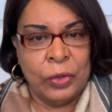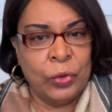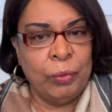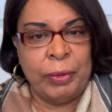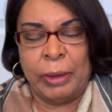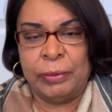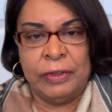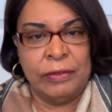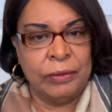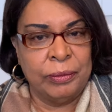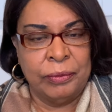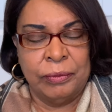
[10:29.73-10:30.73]
through
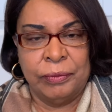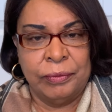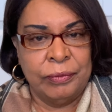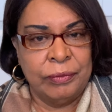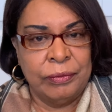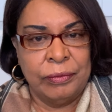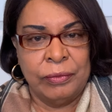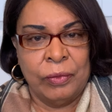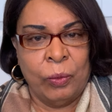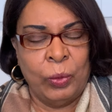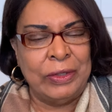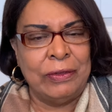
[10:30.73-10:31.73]
baptism.
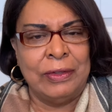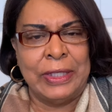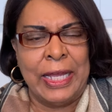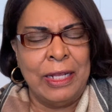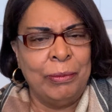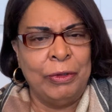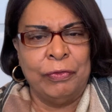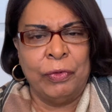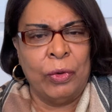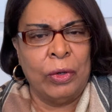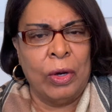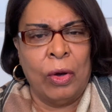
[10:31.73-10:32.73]
We stand
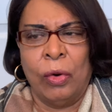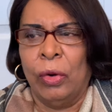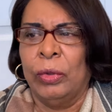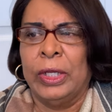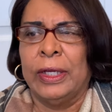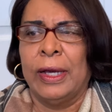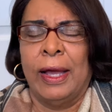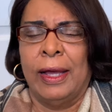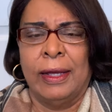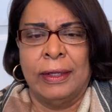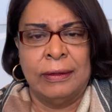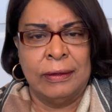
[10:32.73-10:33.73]
before a holy
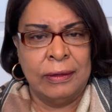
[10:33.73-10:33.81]
God,